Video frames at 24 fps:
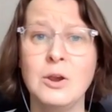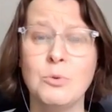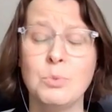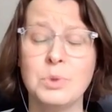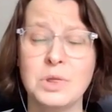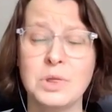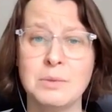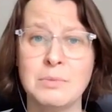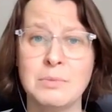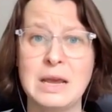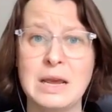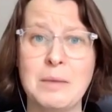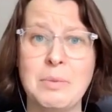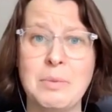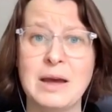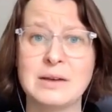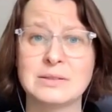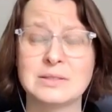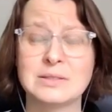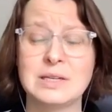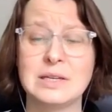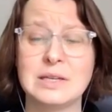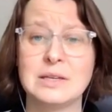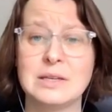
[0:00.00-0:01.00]
within my
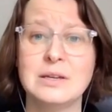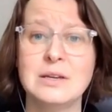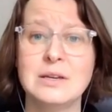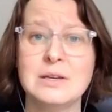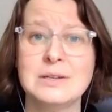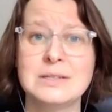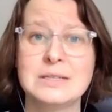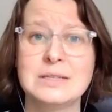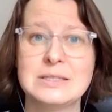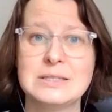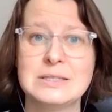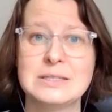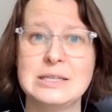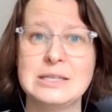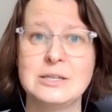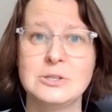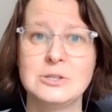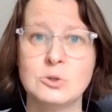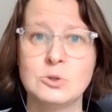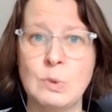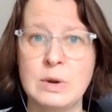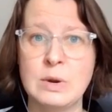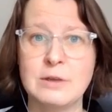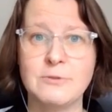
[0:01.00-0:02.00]
capacity to see
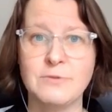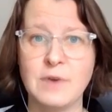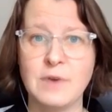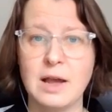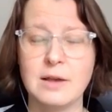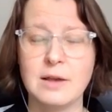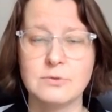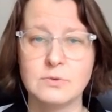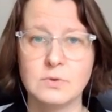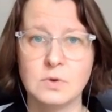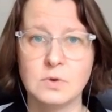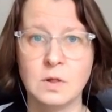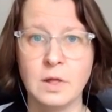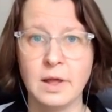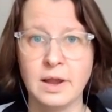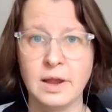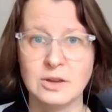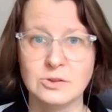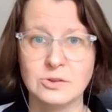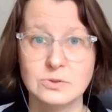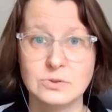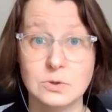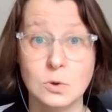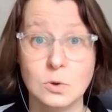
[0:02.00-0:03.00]
25
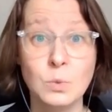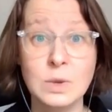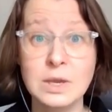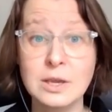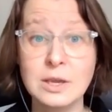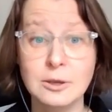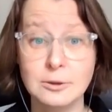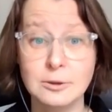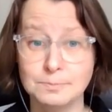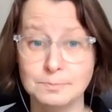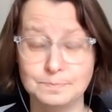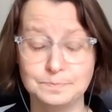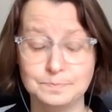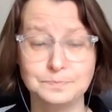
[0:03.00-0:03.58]
clients a week.